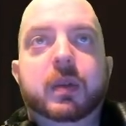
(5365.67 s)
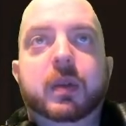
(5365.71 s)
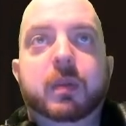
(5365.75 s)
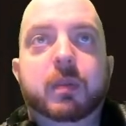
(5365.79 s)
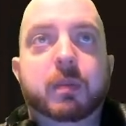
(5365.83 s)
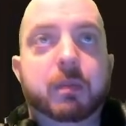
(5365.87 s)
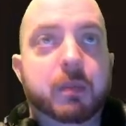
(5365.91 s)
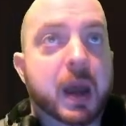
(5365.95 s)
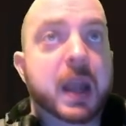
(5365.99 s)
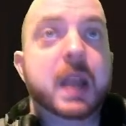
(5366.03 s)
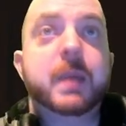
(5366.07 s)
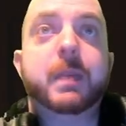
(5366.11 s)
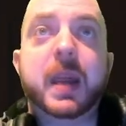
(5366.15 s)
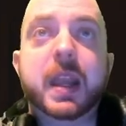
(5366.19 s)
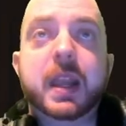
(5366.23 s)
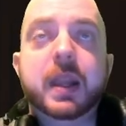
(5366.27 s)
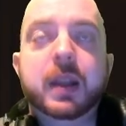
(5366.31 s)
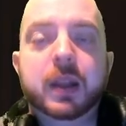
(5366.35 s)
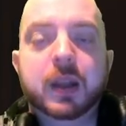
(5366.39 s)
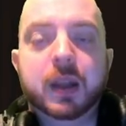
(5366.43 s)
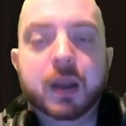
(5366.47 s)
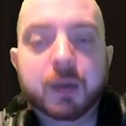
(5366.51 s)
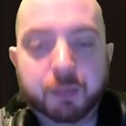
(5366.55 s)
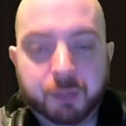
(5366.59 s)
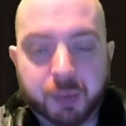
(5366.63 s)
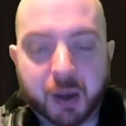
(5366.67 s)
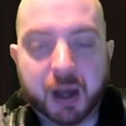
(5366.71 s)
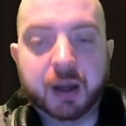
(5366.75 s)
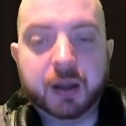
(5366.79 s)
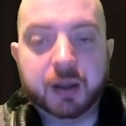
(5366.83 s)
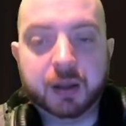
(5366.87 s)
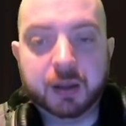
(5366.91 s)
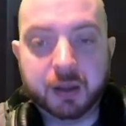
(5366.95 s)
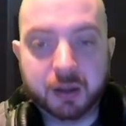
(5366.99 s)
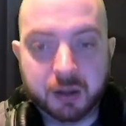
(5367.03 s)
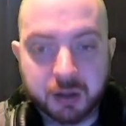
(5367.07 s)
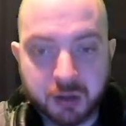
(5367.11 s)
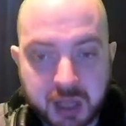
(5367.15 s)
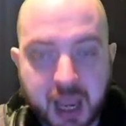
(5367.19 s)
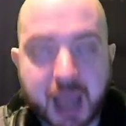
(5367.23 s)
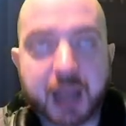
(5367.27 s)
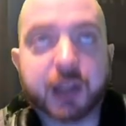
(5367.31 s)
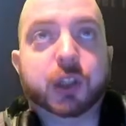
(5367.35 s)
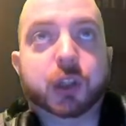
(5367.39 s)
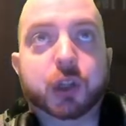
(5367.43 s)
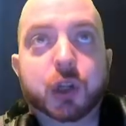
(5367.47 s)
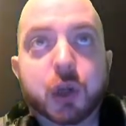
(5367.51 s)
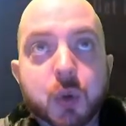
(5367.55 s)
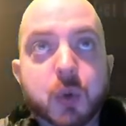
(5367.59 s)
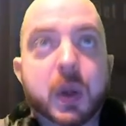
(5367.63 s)
maybe, but
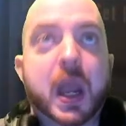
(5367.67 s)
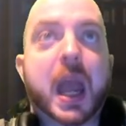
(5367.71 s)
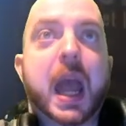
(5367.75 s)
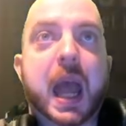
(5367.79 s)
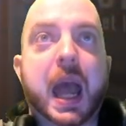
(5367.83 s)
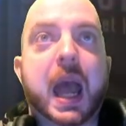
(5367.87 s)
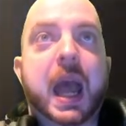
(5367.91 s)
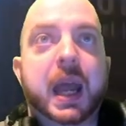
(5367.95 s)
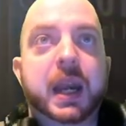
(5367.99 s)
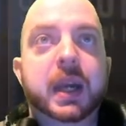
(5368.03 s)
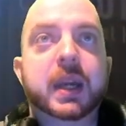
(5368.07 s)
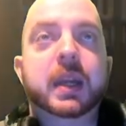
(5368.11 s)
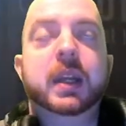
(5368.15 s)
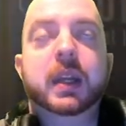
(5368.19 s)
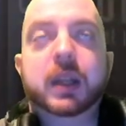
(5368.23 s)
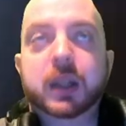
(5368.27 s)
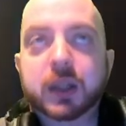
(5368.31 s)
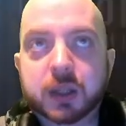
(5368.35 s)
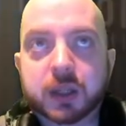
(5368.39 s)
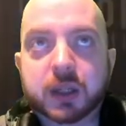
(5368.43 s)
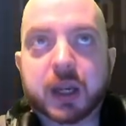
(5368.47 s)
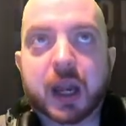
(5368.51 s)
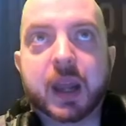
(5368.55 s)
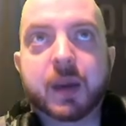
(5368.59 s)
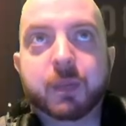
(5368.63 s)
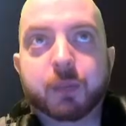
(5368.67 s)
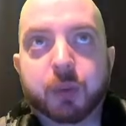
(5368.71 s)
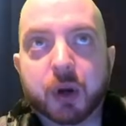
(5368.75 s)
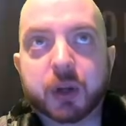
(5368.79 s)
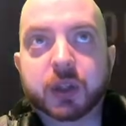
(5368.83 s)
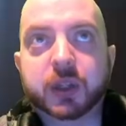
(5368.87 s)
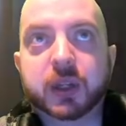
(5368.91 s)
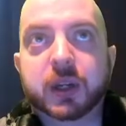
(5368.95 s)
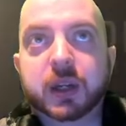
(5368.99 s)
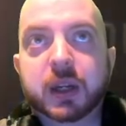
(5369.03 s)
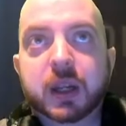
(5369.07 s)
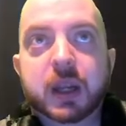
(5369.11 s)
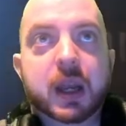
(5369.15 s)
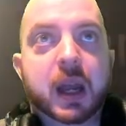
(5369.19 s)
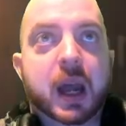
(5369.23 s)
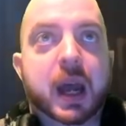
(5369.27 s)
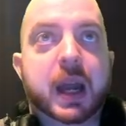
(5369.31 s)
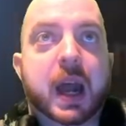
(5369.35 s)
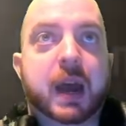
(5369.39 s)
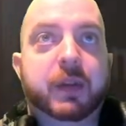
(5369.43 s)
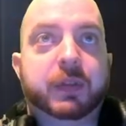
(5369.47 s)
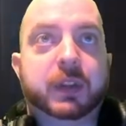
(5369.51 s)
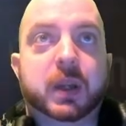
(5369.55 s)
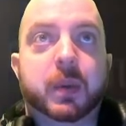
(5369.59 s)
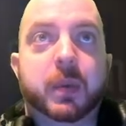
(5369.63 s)
yes, you can stay in prison and
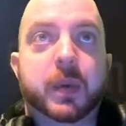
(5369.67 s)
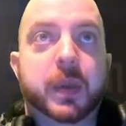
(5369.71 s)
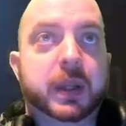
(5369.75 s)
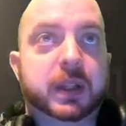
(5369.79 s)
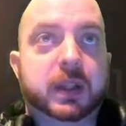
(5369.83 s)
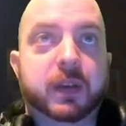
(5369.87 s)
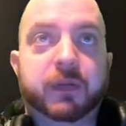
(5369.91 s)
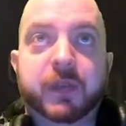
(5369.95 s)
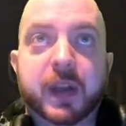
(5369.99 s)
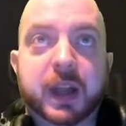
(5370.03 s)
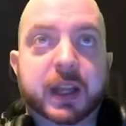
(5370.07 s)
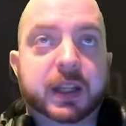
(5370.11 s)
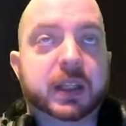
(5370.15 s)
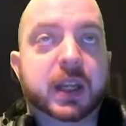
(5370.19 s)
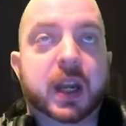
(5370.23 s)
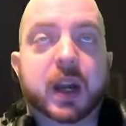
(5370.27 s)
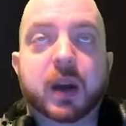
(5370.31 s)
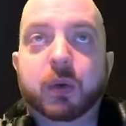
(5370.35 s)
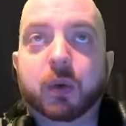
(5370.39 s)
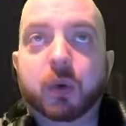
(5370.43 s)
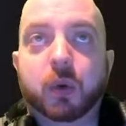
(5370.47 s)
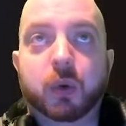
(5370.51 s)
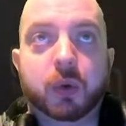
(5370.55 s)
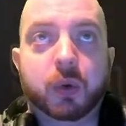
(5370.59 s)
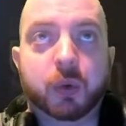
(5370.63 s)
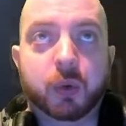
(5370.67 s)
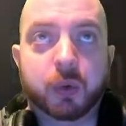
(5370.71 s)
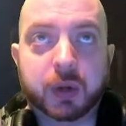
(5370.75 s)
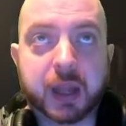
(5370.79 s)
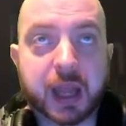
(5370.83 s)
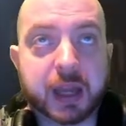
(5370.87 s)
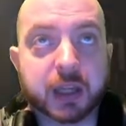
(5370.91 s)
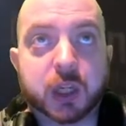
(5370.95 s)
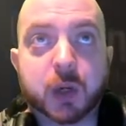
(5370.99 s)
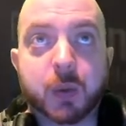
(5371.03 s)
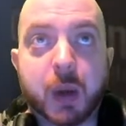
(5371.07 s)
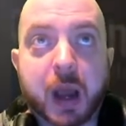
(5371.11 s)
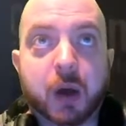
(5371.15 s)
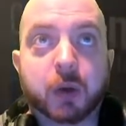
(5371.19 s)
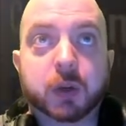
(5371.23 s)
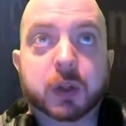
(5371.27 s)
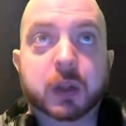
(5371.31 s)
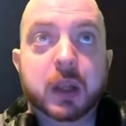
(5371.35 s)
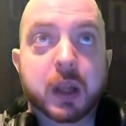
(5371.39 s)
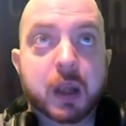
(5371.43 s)
have someone that's a fixer or gets you out